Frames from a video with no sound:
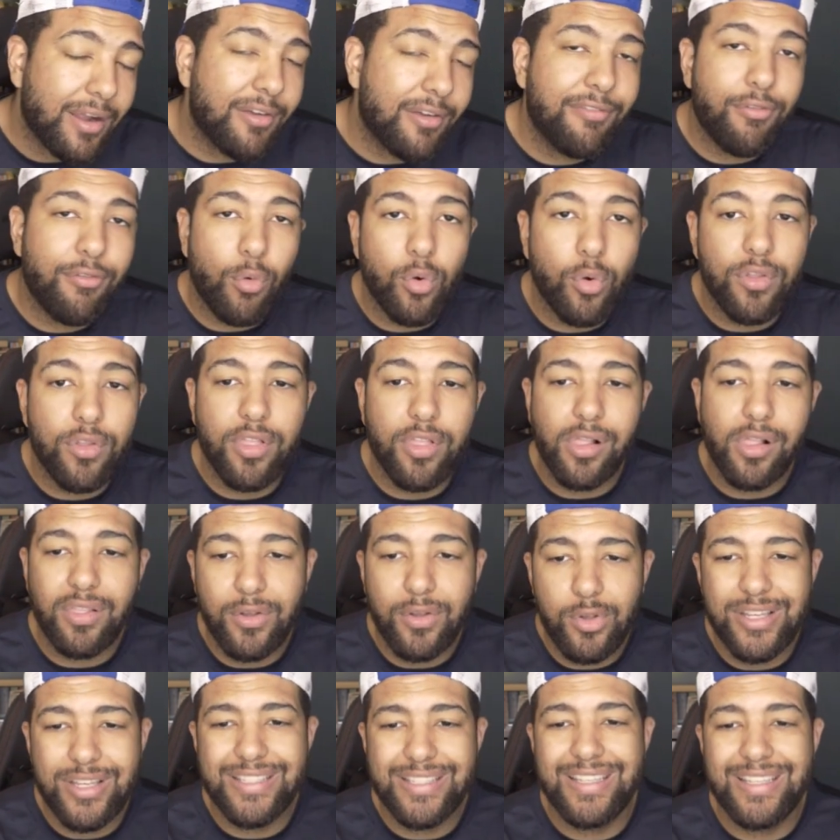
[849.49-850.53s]
for the
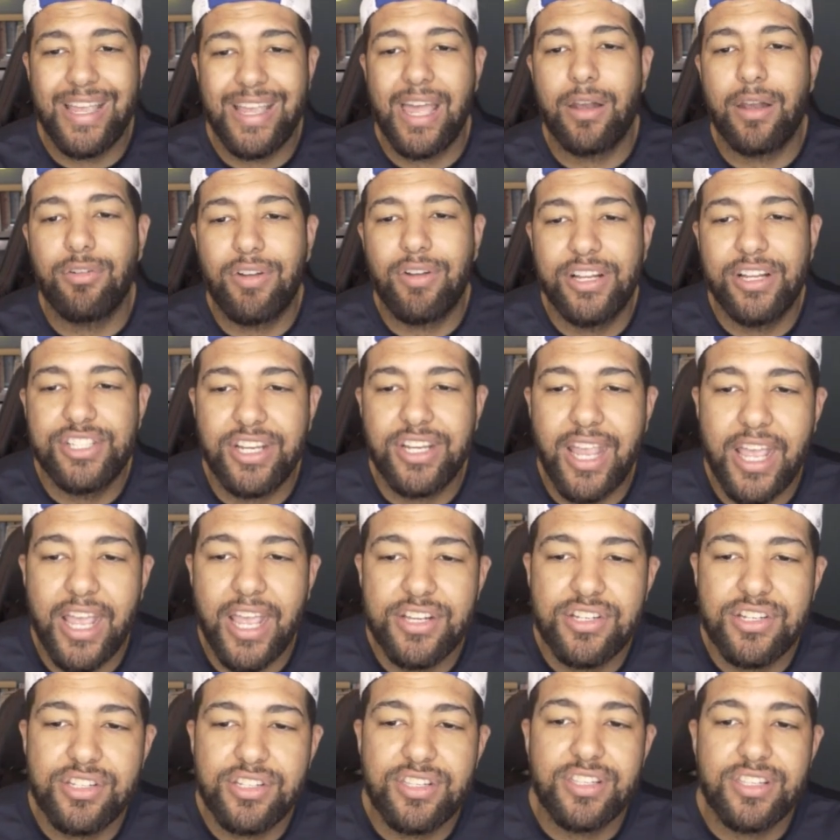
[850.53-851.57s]
Louisiana Ragin'
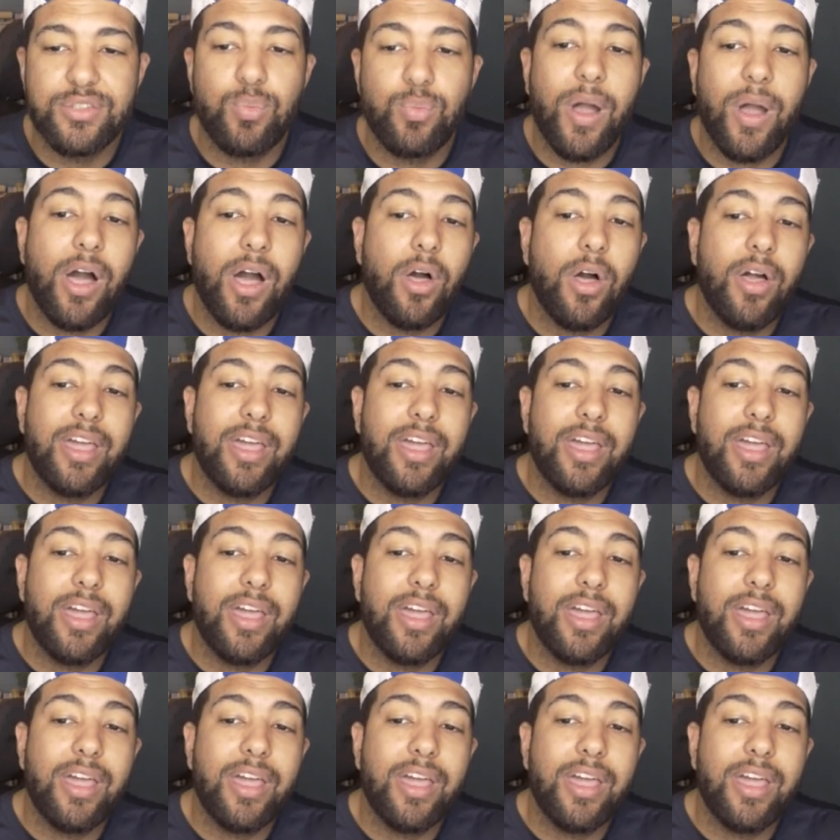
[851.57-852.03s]
Cajuns as well,